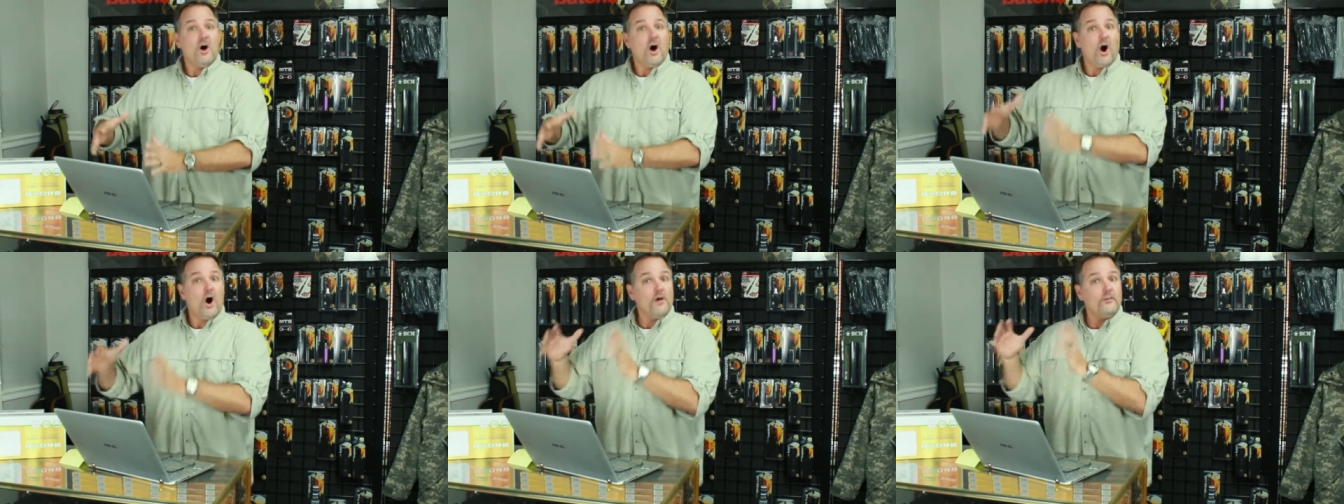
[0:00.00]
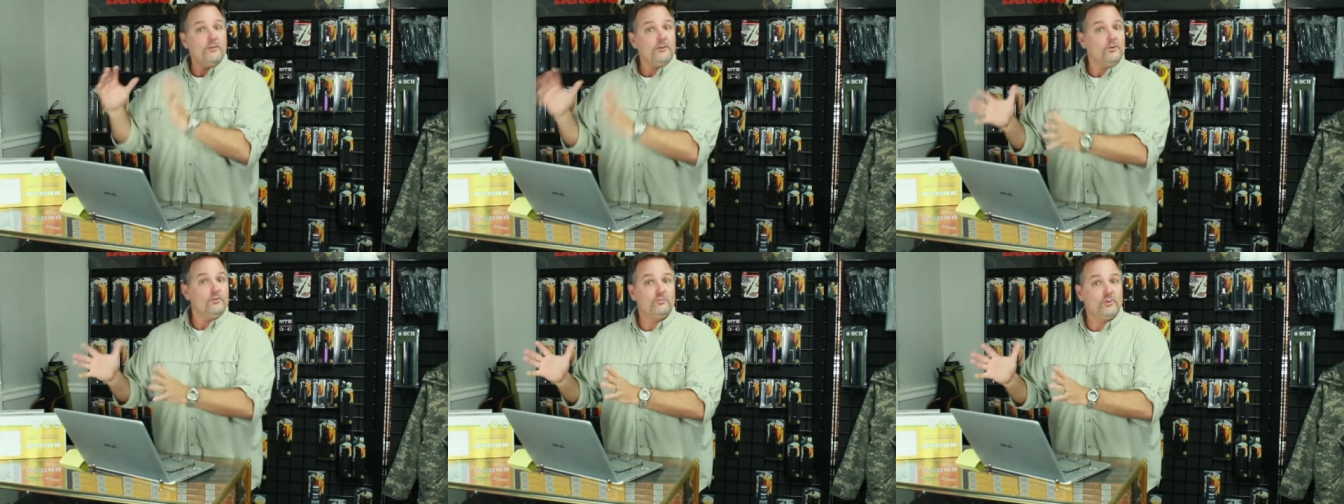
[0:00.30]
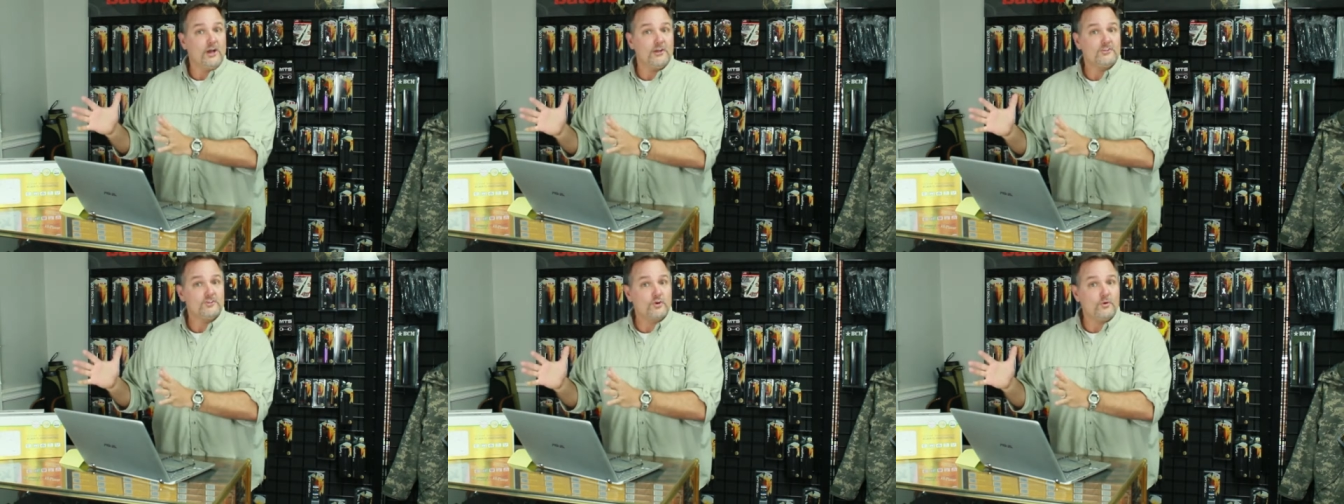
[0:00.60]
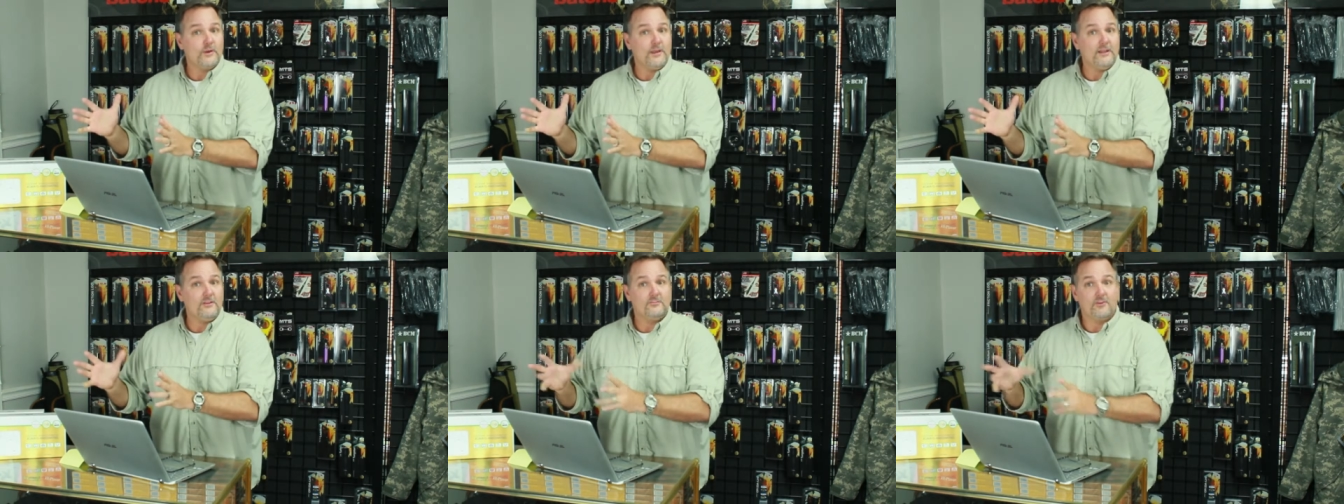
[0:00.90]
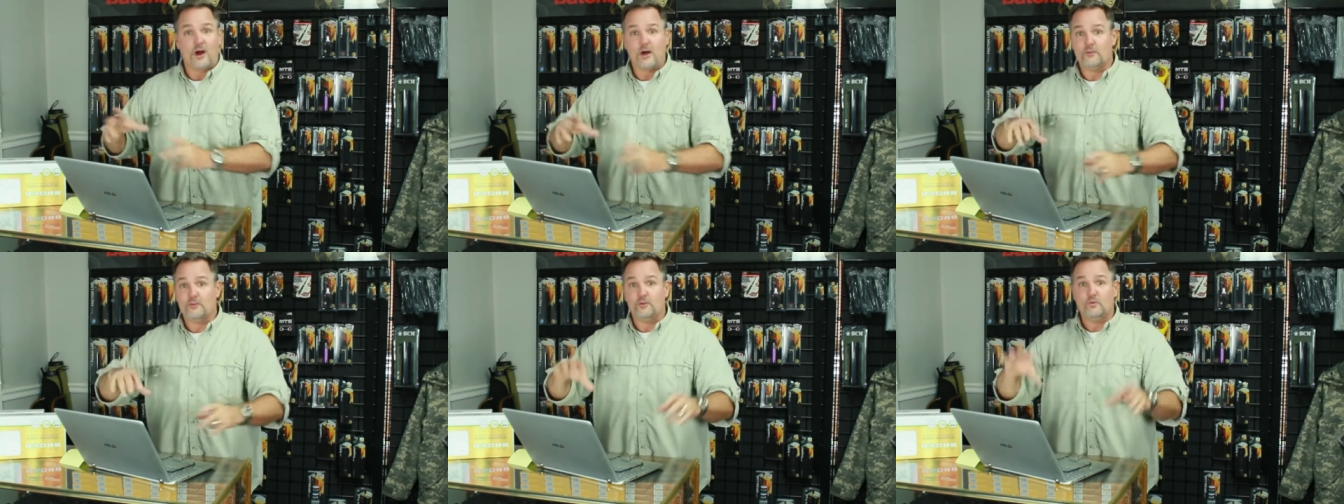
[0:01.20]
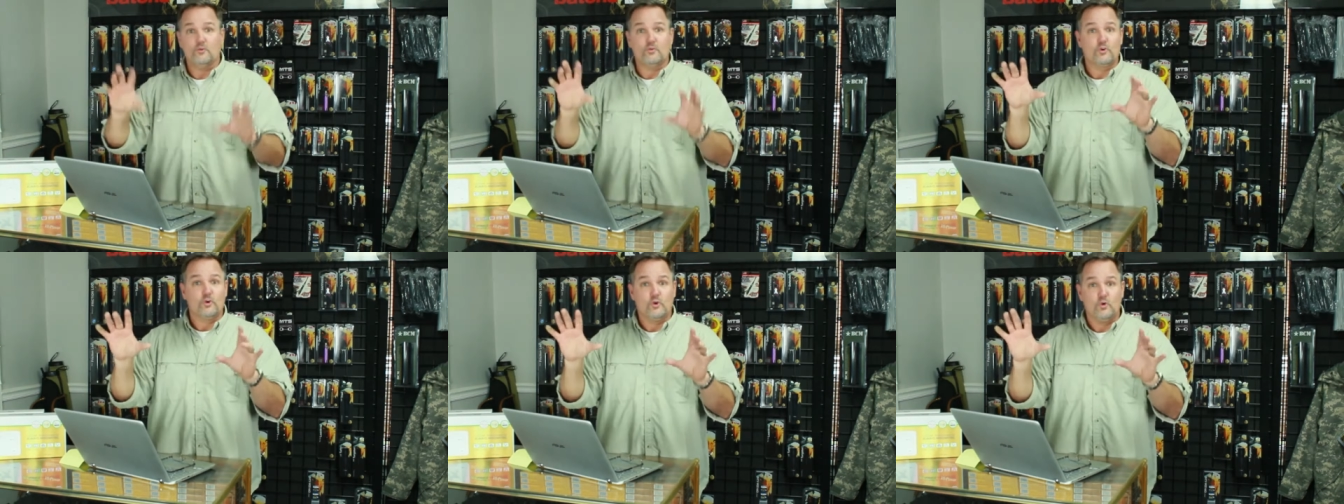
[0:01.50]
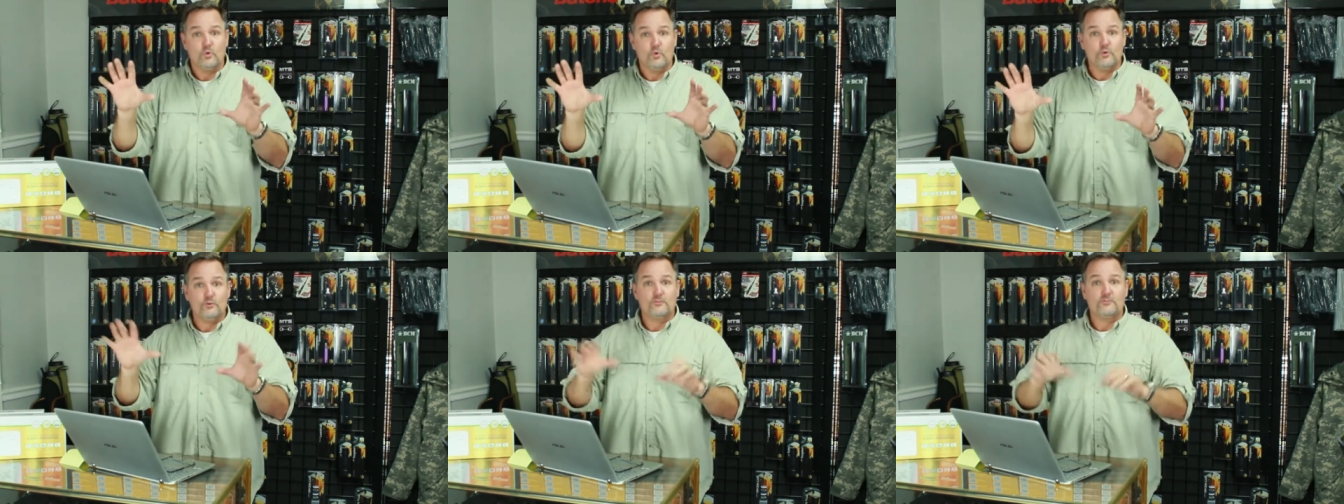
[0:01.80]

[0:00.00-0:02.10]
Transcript: all the new touchscreens, all the new cool